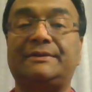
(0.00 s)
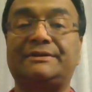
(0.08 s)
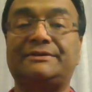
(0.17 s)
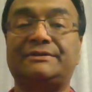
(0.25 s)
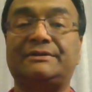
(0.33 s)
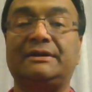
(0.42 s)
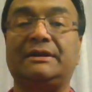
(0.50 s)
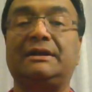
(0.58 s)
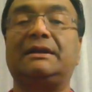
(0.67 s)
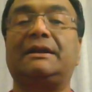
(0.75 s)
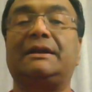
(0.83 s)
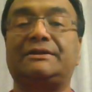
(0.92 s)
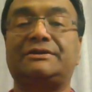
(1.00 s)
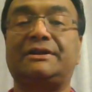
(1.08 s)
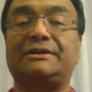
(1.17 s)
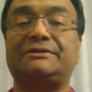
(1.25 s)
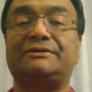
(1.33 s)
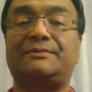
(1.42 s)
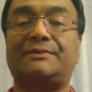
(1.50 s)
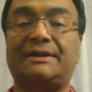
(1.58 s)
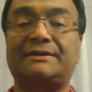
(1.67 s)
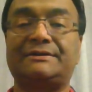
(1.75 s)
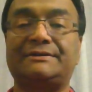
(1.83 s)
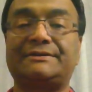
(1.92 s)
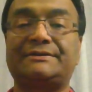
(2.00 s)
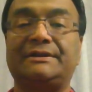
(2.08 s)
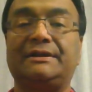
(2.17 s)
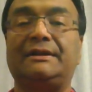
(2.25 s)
medicine and changes in practice.